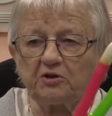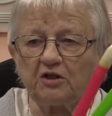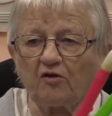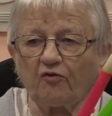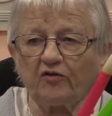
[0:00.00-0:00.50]

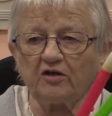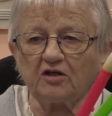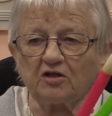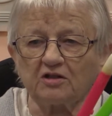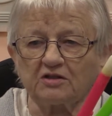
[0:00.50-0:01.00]
their
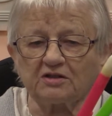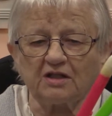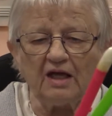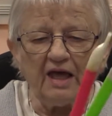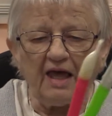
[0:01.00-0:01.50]
fingers.
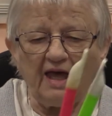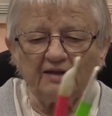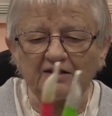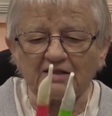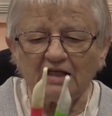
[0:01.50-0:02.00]
And
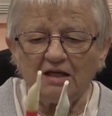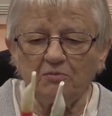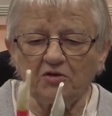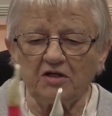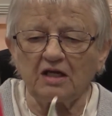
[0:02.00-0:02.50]
the same
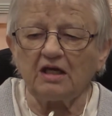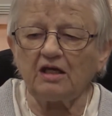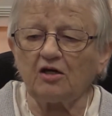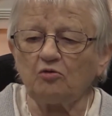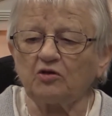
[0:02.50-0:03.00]
thing
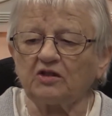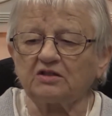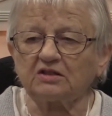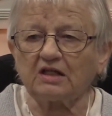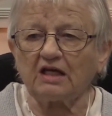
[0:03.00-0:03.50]
here, this
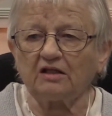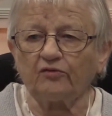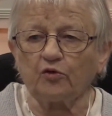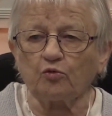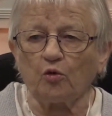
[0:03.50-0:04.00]
is kind of
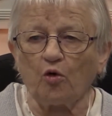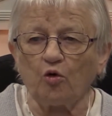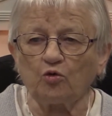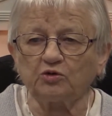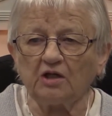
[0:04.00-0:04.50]
a
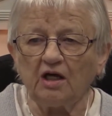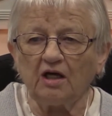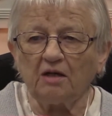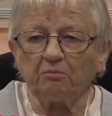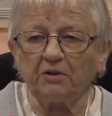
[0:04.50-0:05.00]
rose
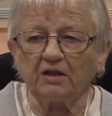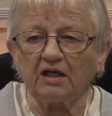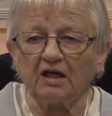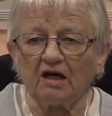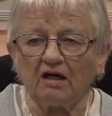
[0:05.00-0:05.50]
pinky
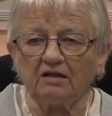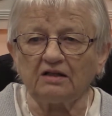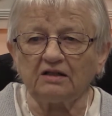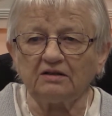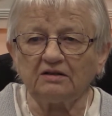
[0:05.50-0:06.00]

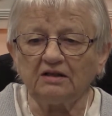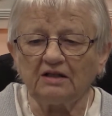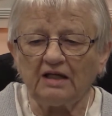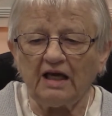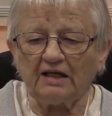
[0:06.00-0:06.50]
color
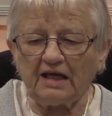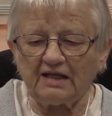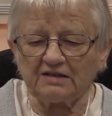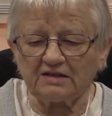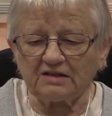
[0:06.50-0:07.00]
and it
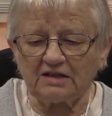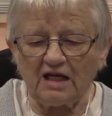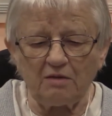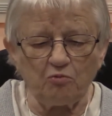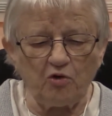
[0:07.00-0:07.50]
has the
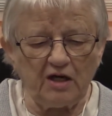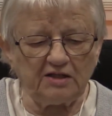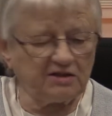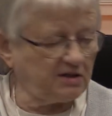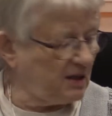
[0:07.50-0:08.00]
same
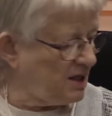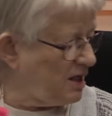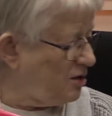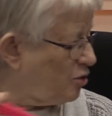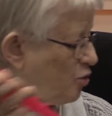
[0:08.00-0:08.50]
raised thing
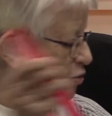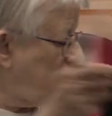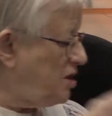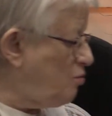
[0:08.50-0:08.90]
in the green